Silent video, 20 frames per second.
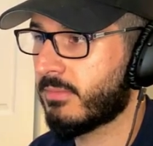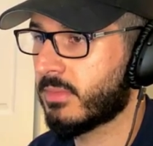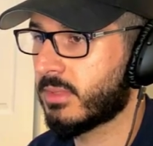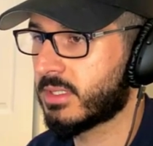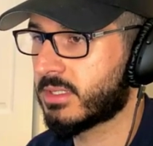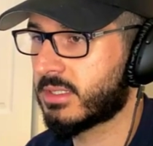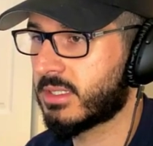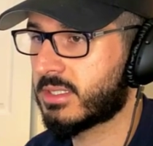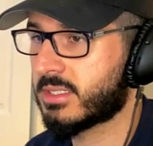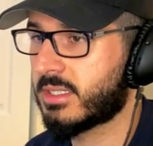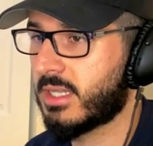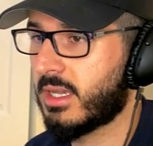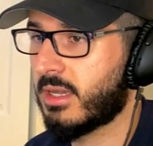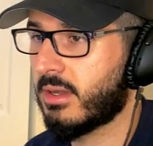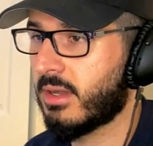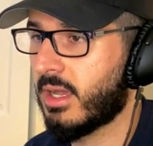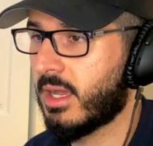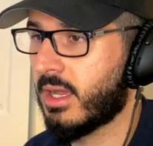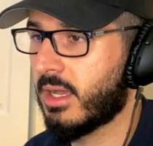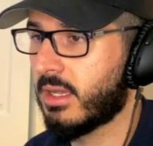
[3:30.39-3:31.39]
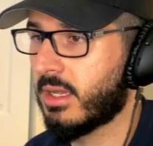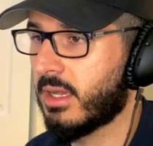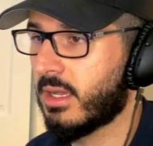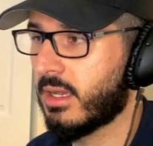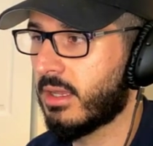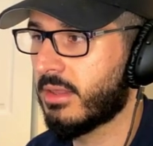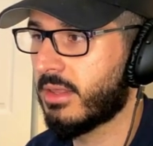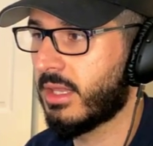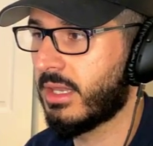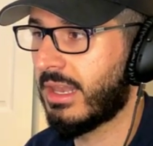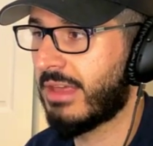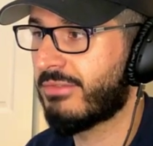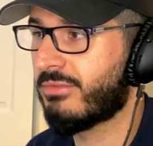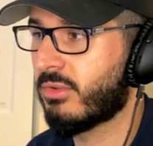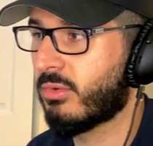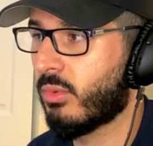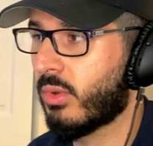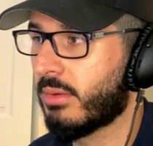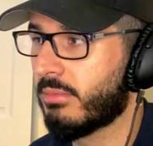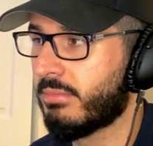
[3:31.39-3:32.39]
Is this the uh, uh, the
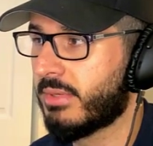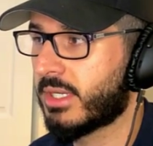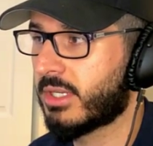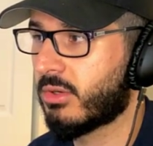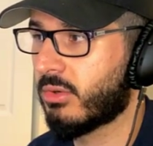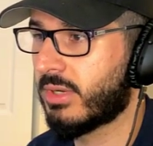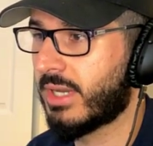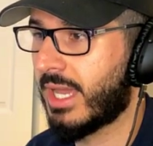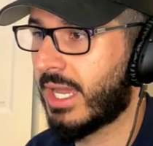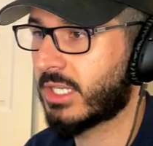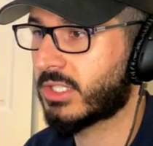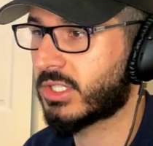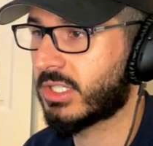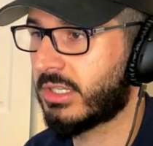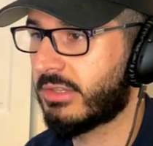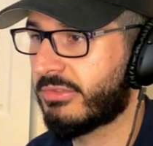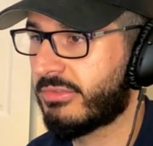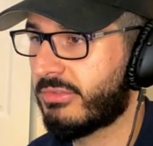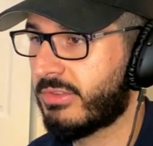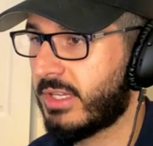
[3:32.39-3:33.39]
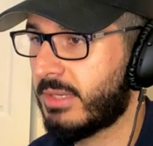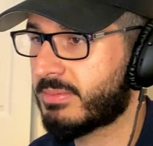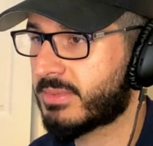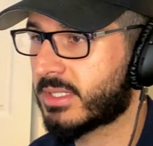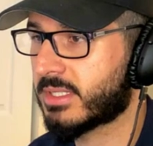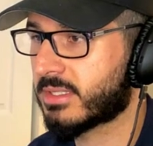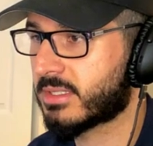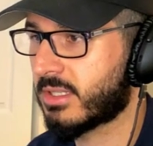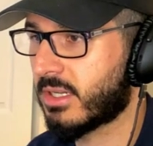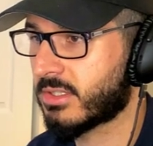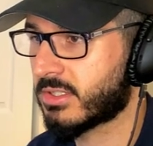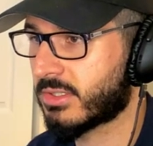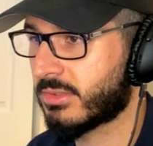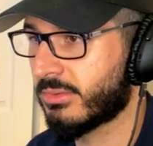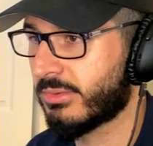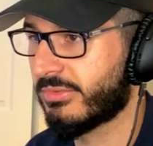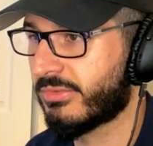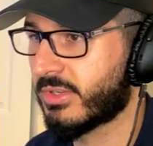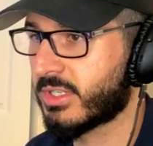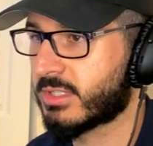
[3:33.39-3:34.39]
level where Bitcoin actually flips and starts to
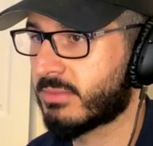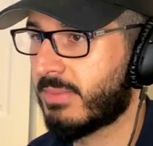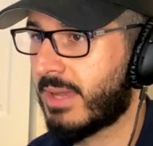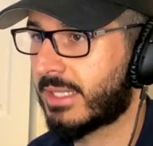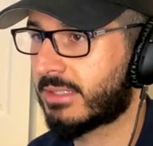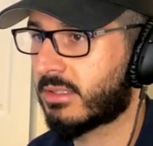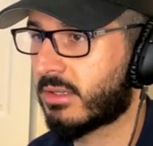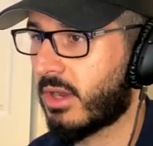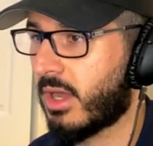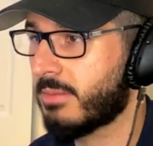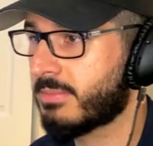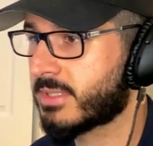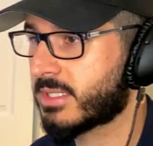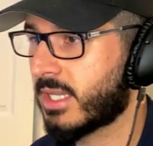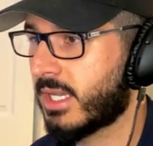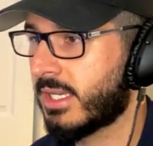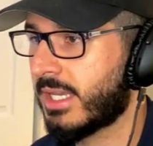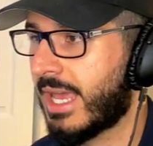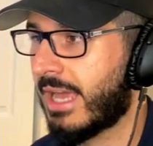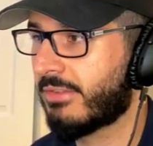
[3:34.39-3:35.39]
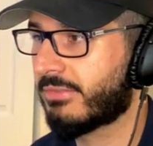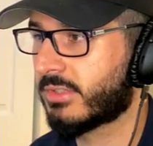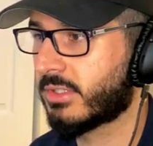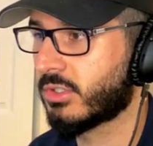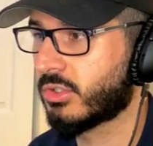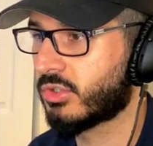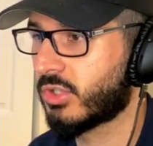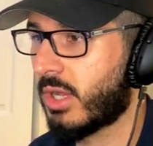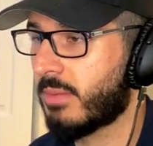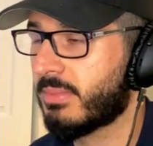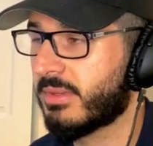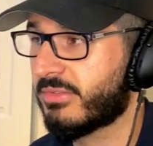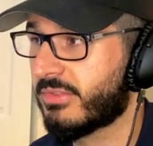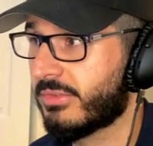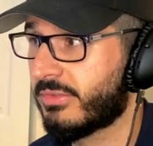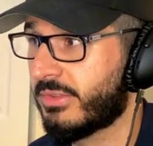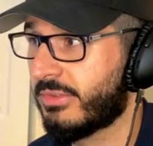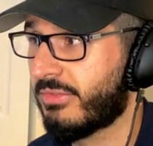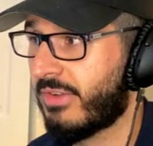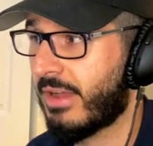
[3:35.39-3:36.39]
reverse back to the upside after dropping
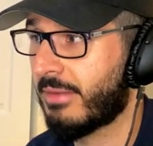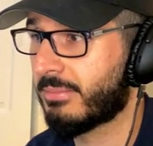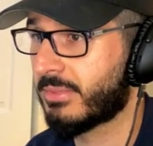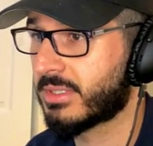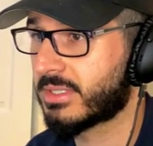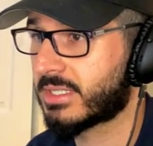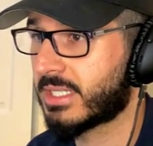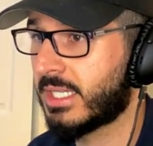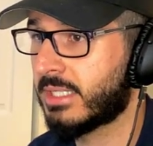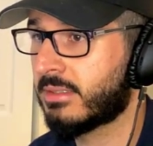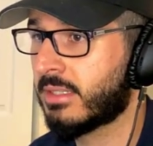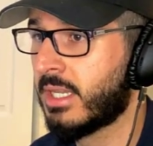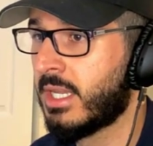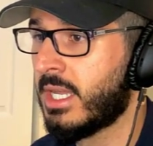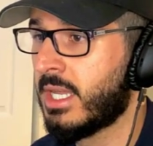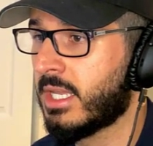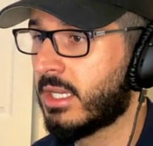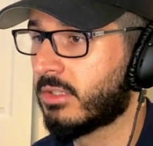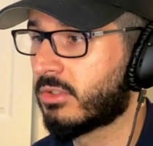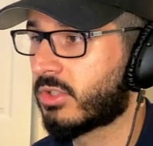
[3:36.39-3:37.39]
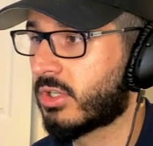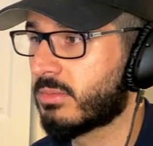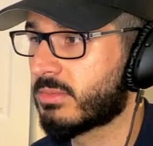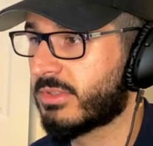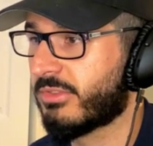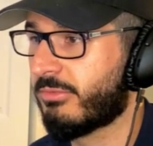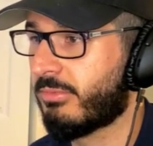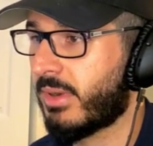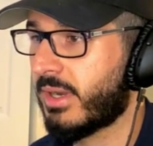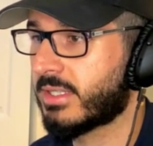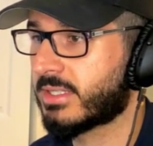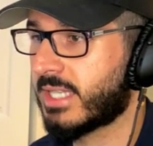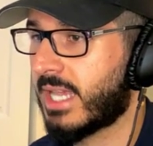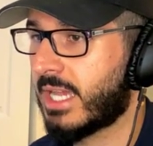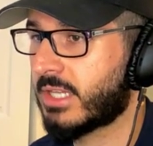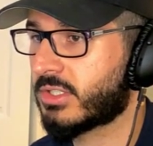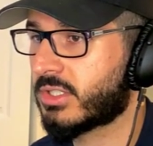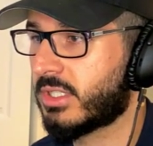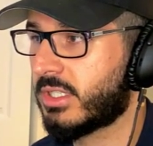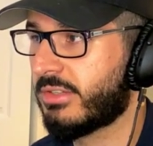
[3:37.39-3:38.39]
55% in terms of price
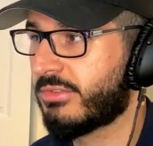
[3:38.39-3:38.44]
action?